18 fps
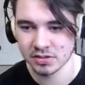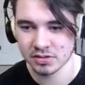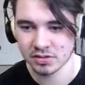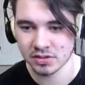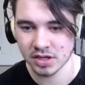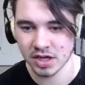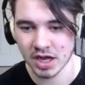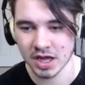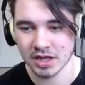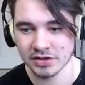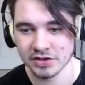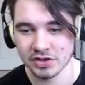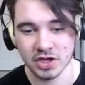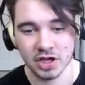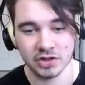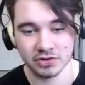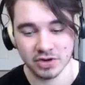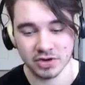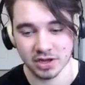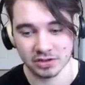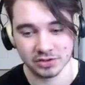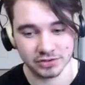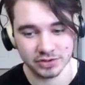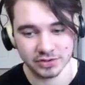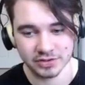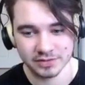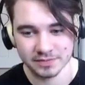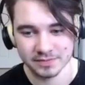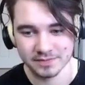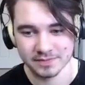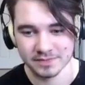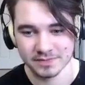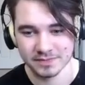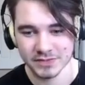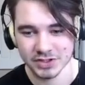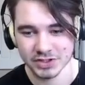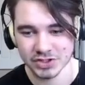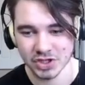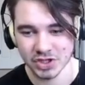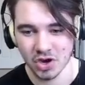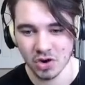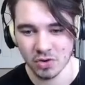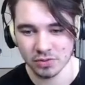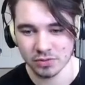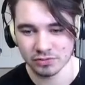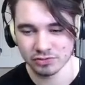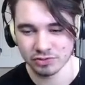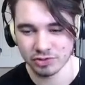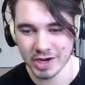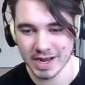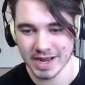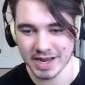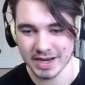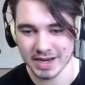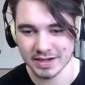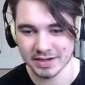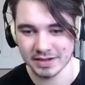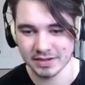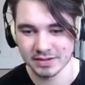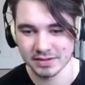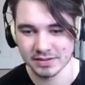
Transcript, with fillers: and the other color. So, red,